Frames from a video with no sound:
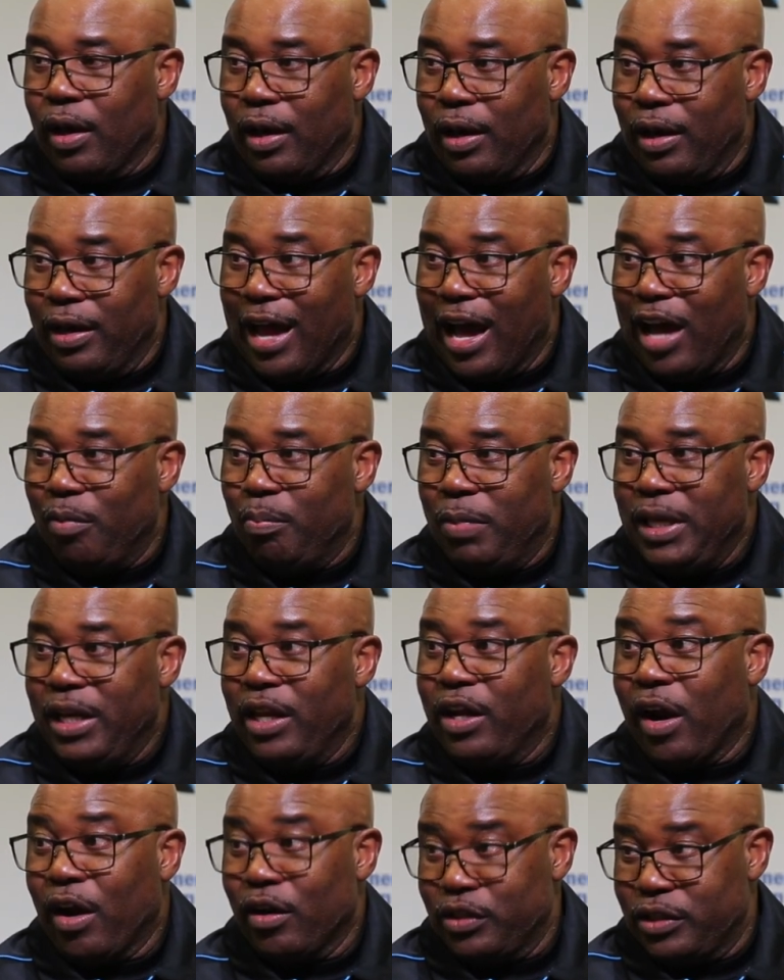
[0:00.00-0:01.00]
not
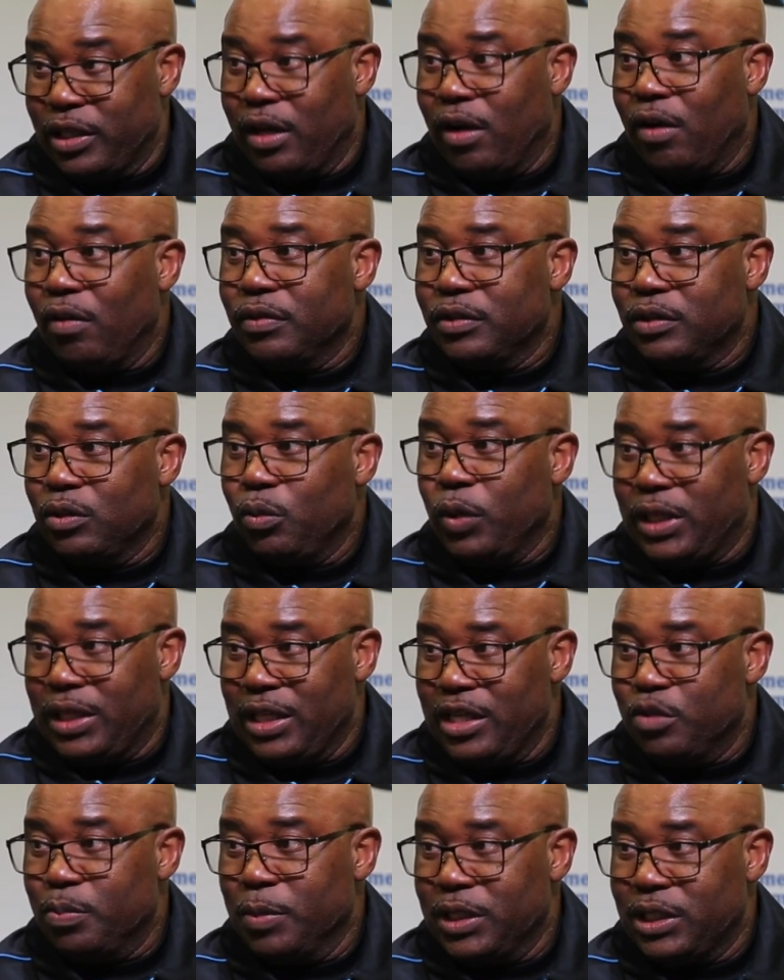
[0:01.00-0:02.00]
beating ourselves with
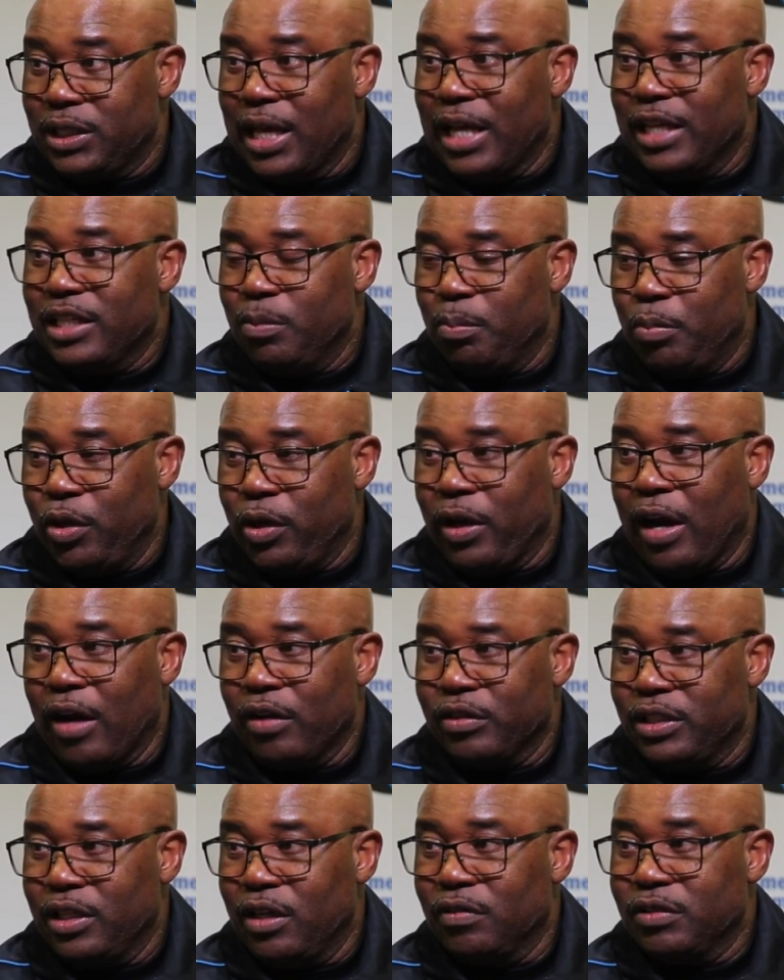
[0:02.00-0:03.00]
these mistakes and putting
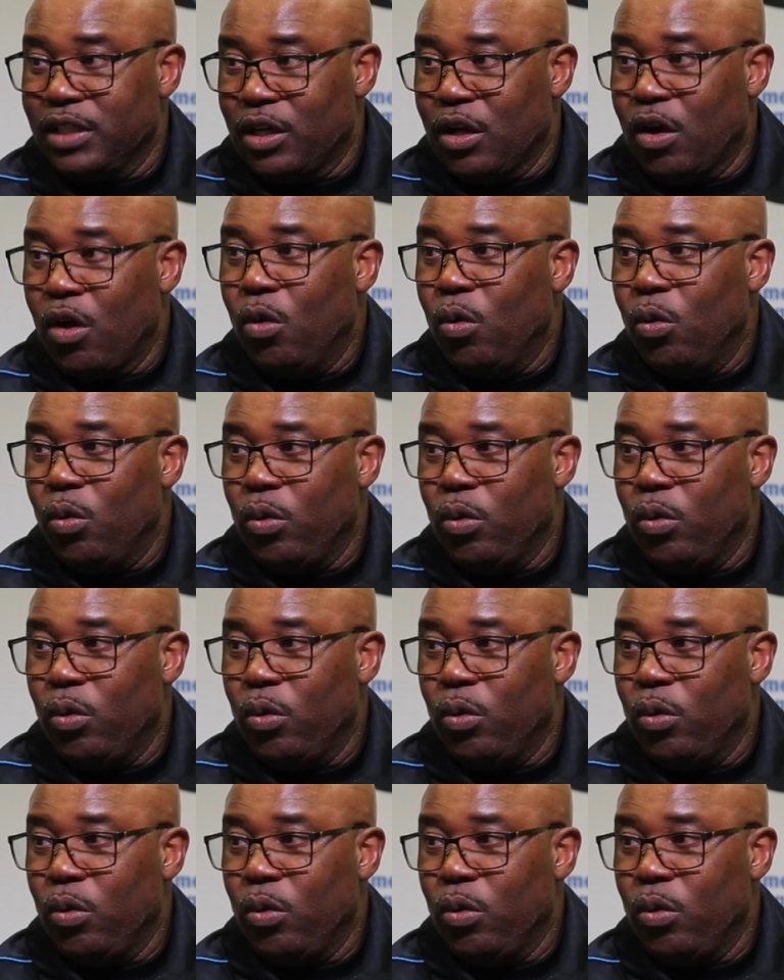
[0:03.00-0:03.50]
ourselves in the hole.